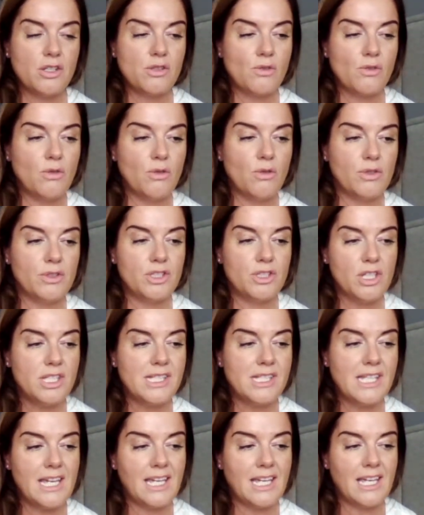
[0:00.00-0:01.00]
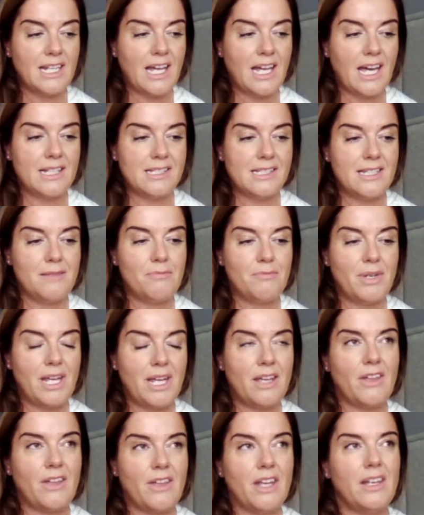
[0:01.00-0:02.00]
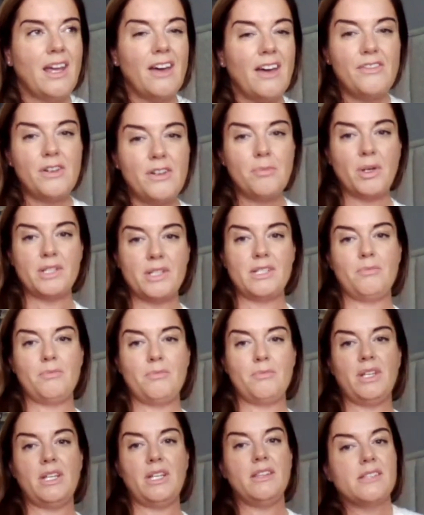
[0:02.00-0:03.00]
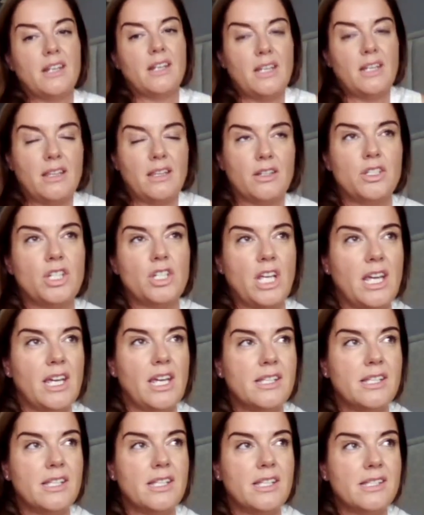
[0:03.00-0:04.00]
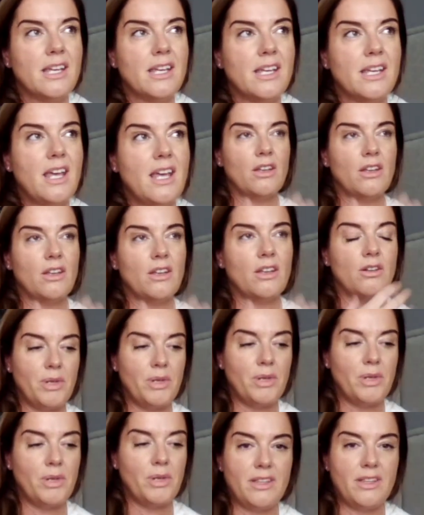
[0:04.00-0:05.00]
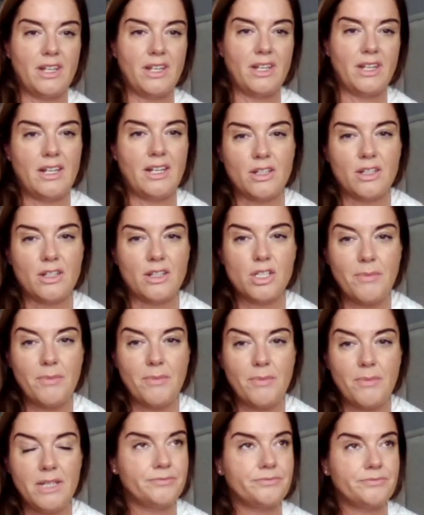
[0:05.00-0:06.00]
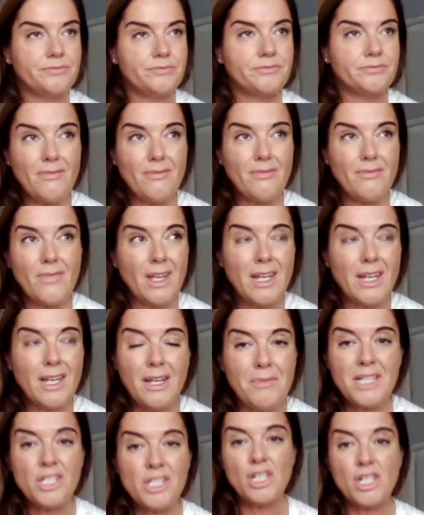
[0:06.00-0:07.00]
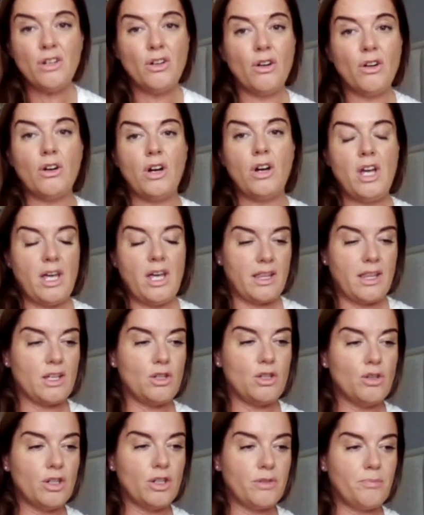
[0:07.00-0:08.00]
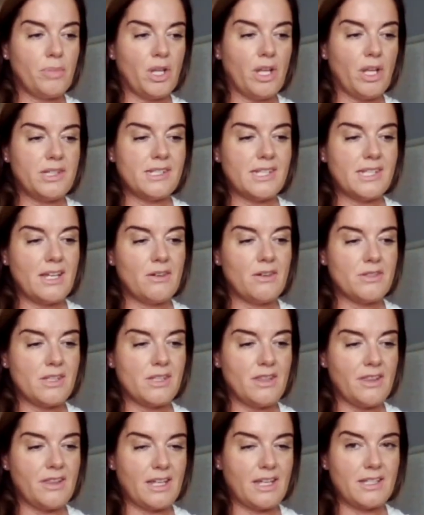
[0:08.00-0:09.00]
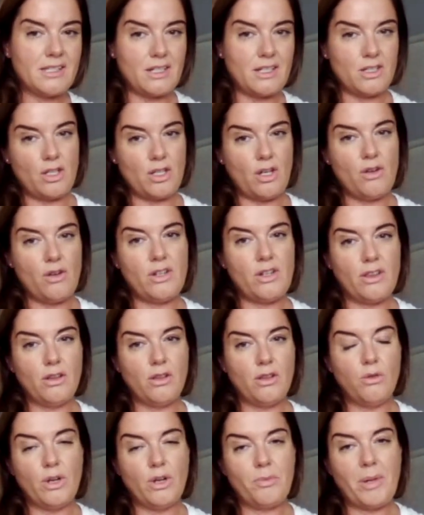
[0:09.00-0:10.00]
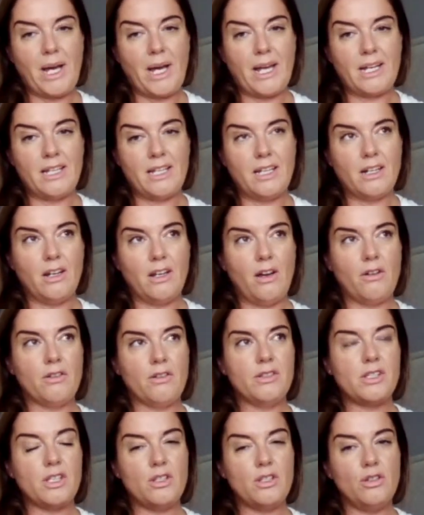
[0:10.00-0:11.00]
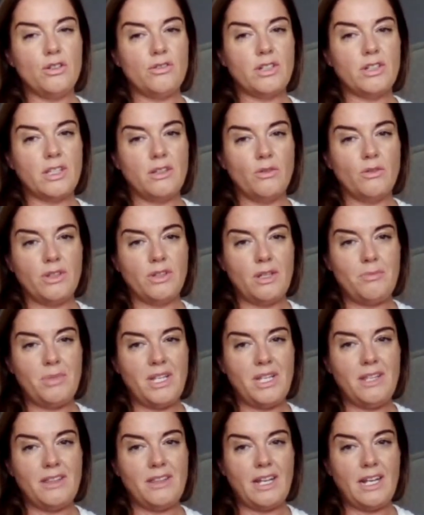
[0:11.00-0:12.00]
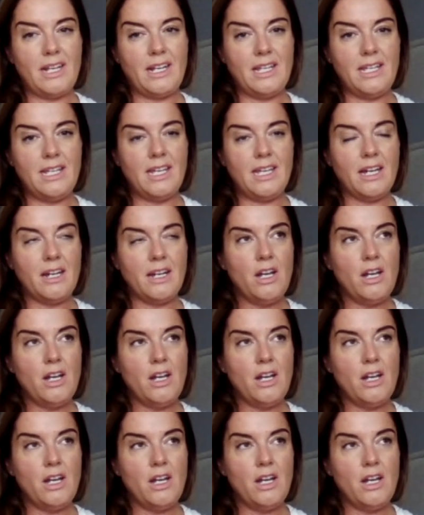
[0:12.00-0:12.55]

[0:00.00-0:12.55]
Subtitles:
So just taking that deep breath in, everybody breathes into their chest, they're not breathing into their tummy. And it means you're not, like, your blood cells and things are down at the lower part of your lungs, and you're really only breathing into here.